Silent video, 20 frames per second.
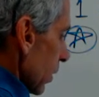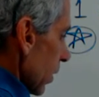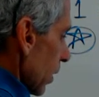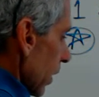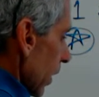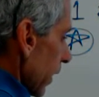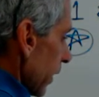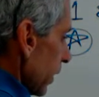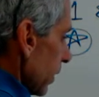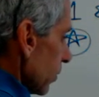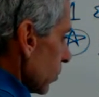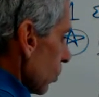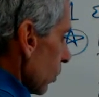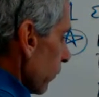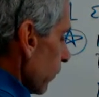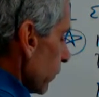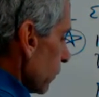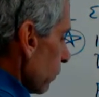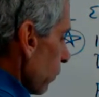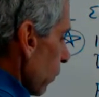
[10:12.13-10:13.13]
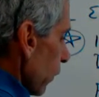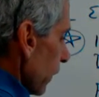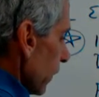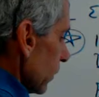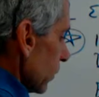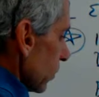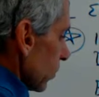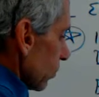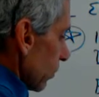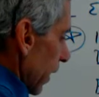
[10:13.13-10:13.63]
All right, so if it's
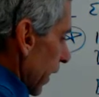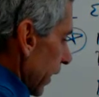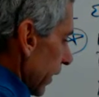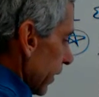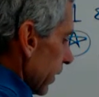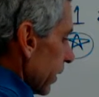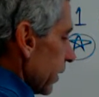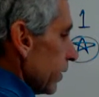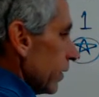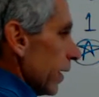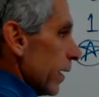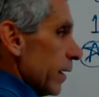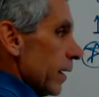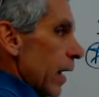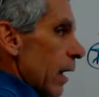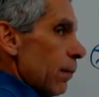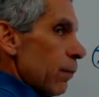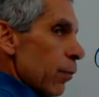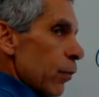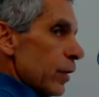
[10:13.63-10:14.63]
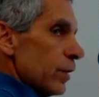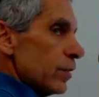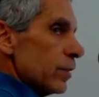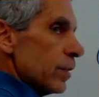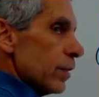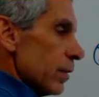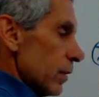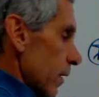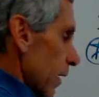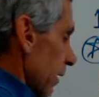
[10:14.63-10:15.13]
pointing to the right, it then now points
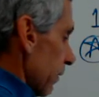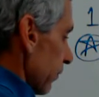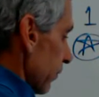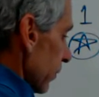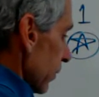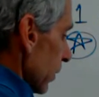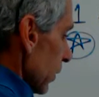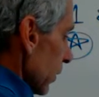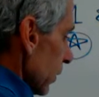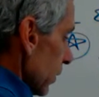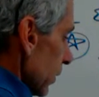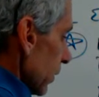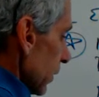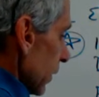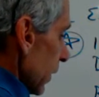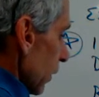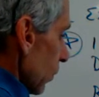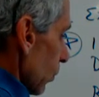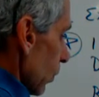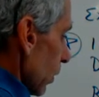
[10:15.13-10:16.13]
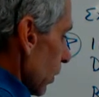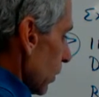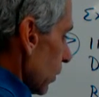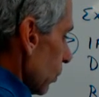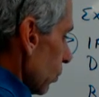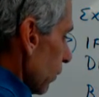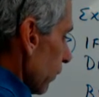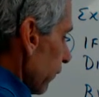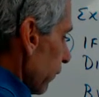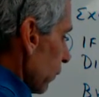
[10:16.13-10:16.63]
to the left. And we're going
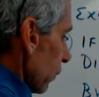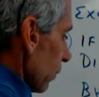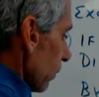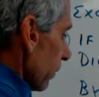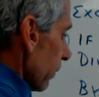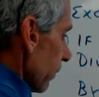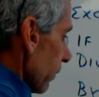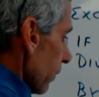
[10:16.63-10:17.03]
to do a few.